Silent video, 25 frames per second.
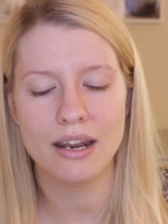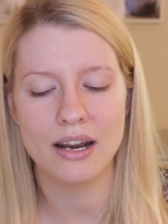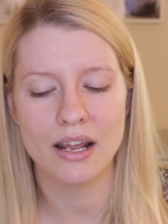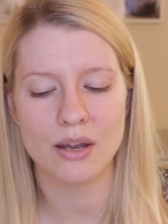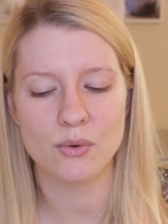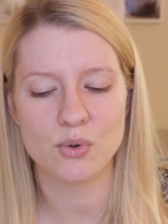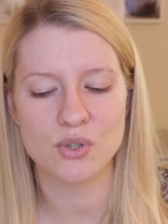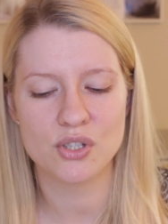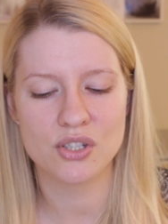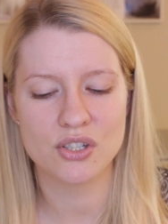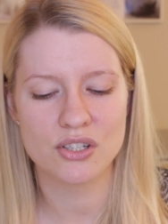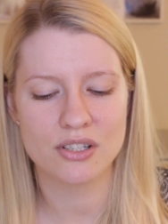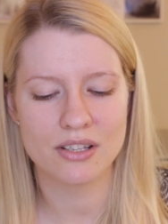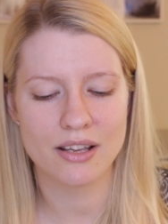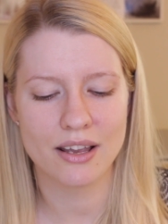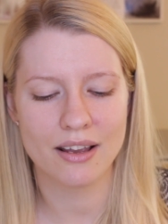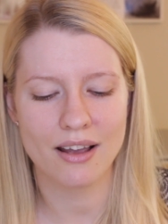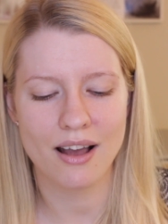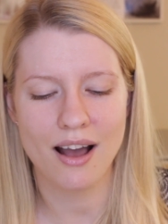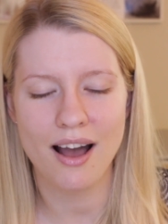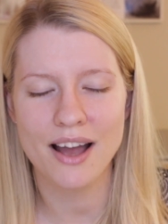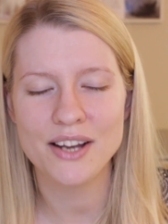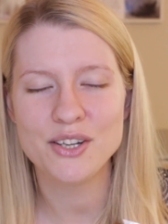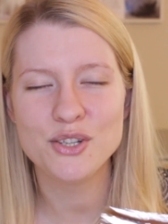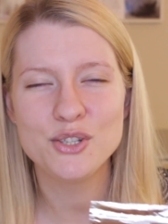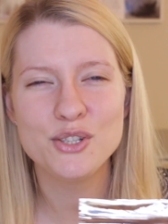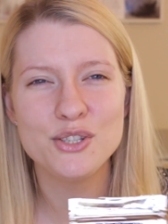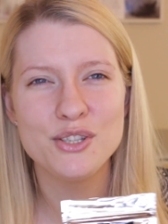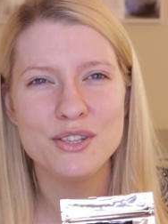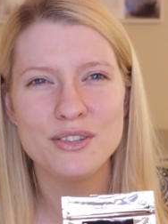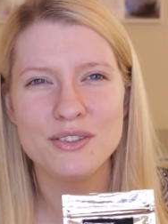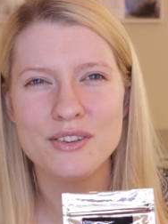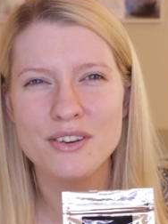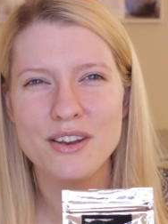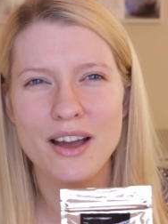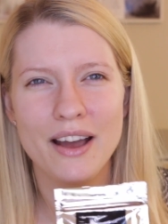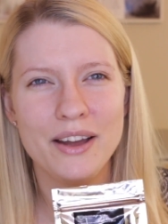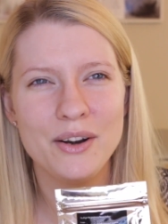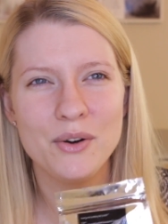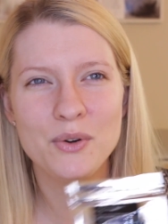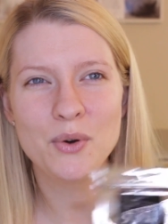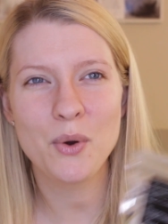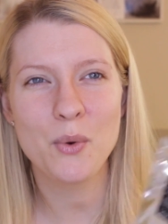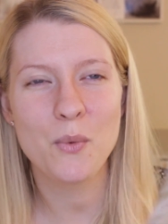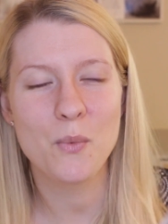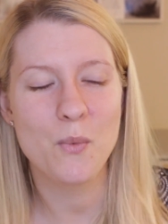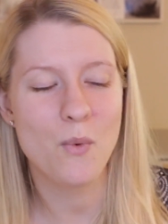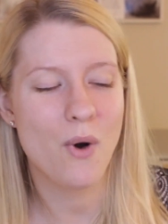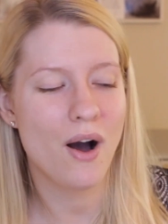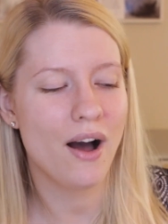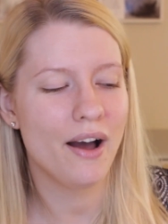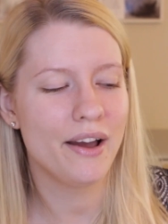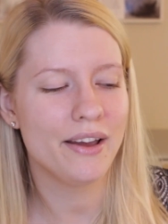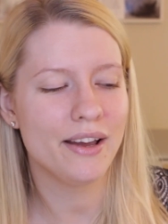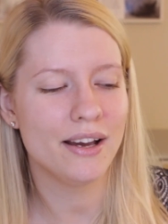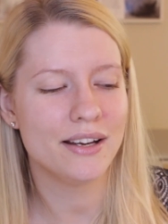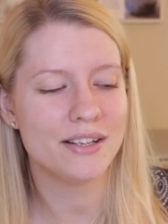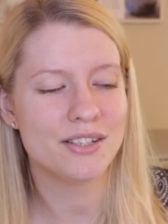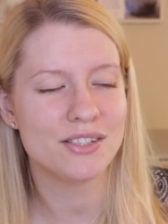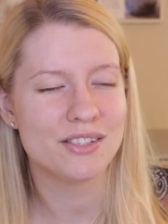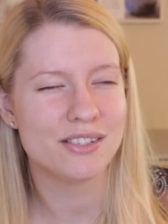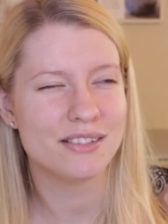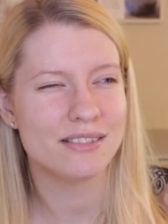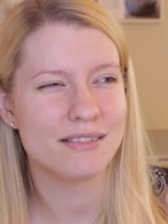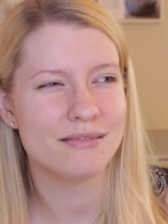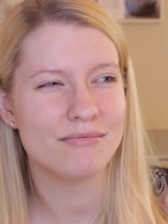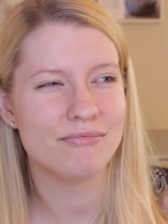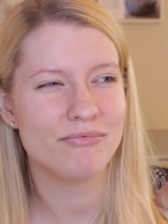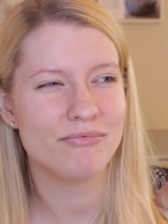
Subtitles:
And I was just like, I don't know why, I just